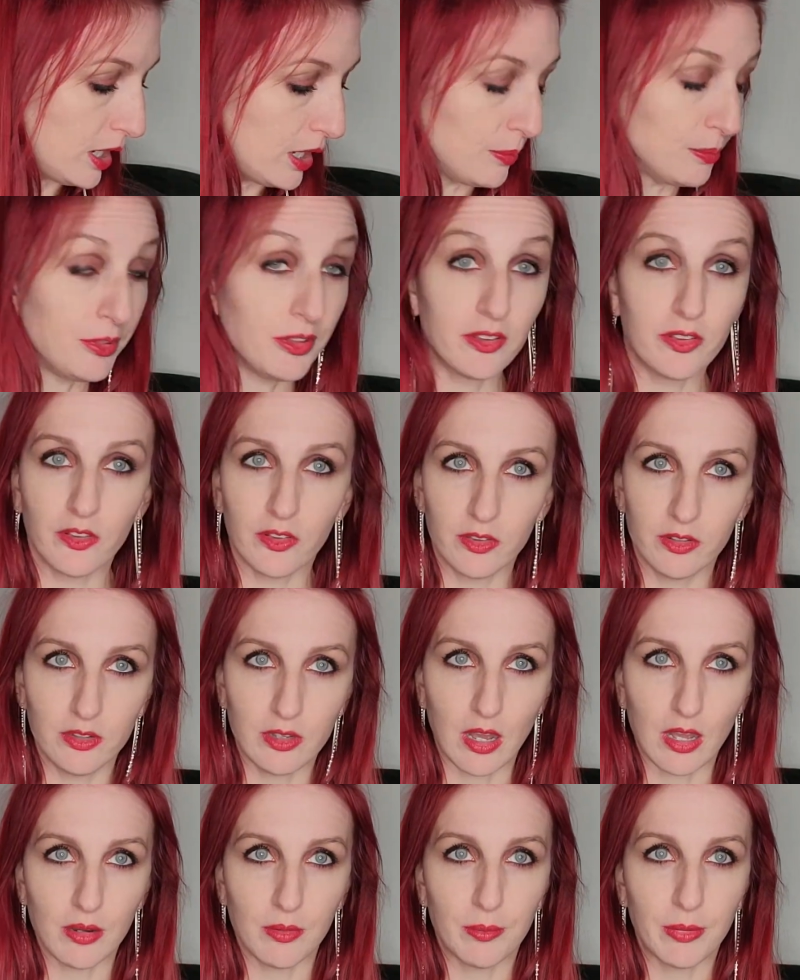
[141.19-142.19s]
This is
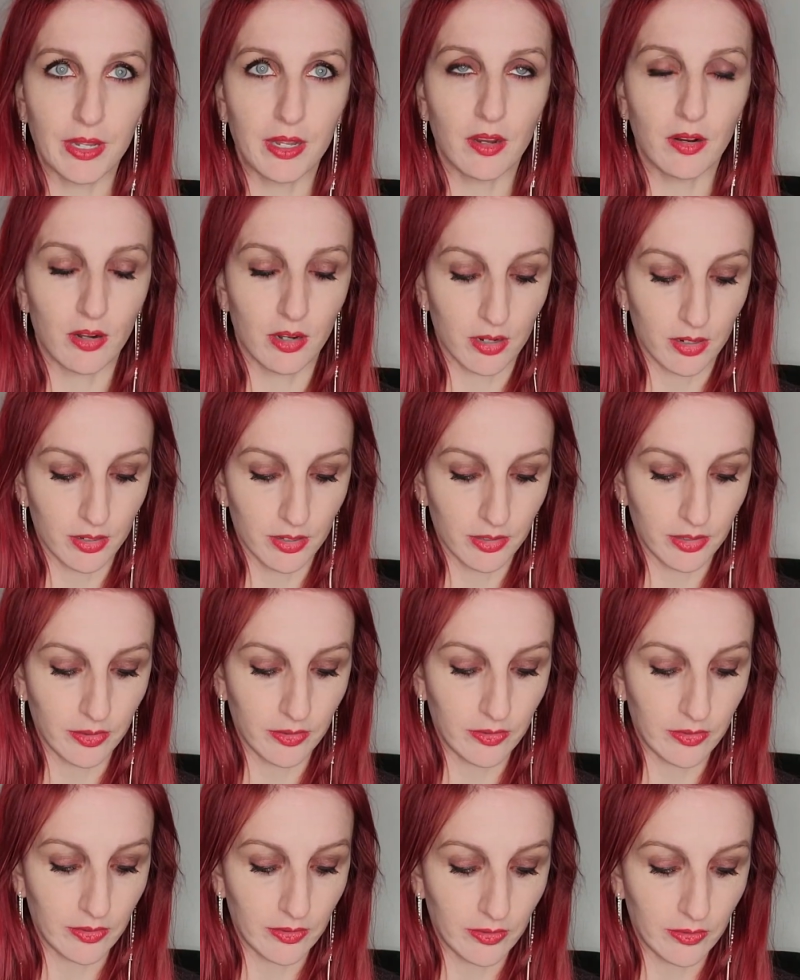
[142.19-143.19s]
not my art.
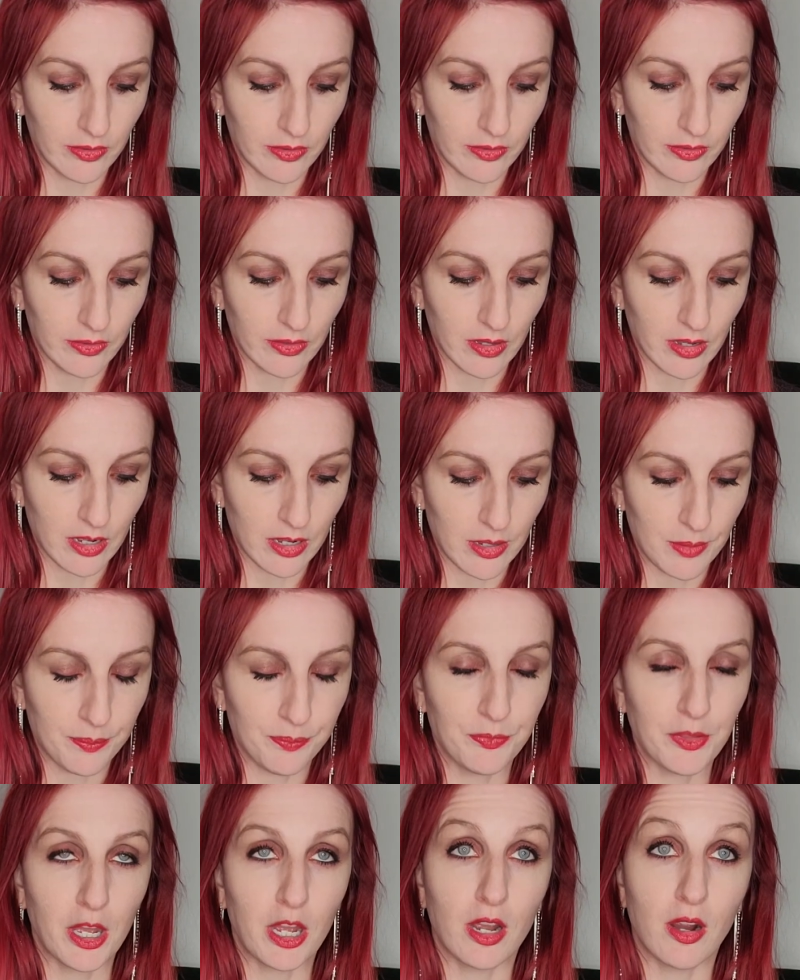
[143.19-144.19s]
This is
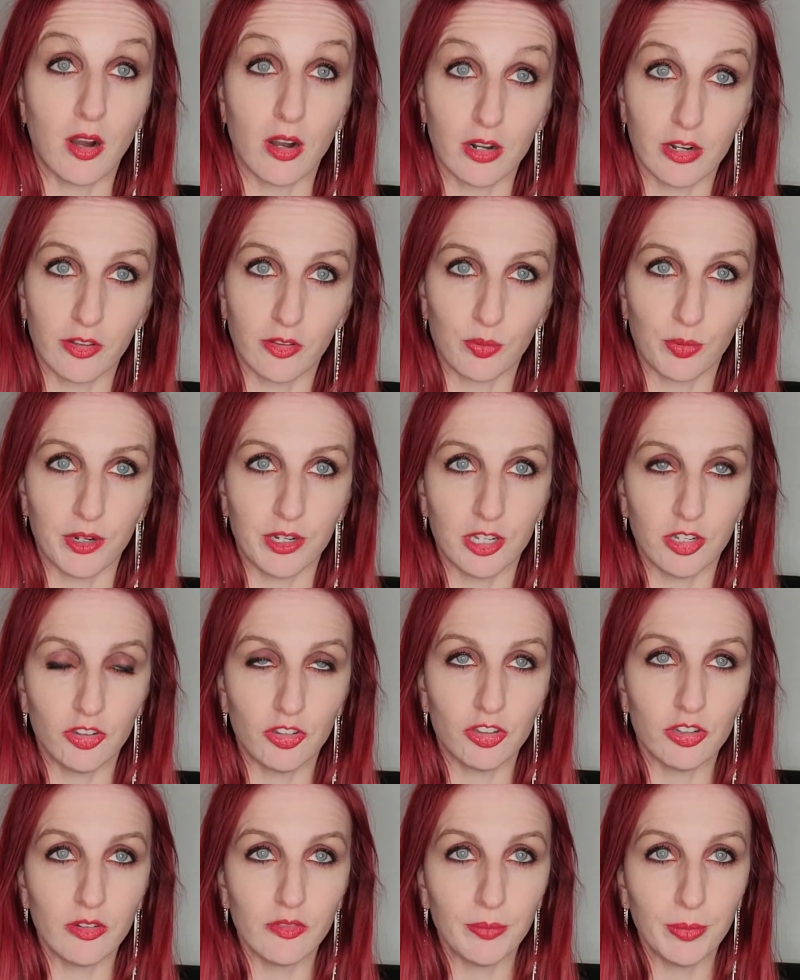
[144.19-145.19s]
an artist
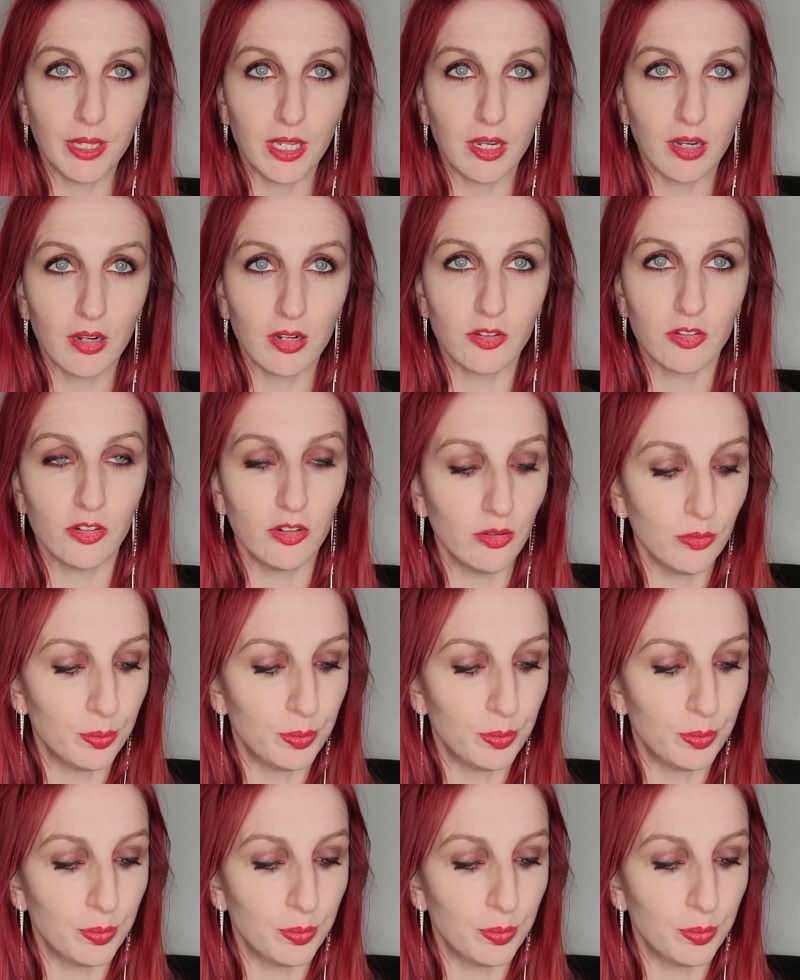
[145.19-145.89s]
rendition of my character,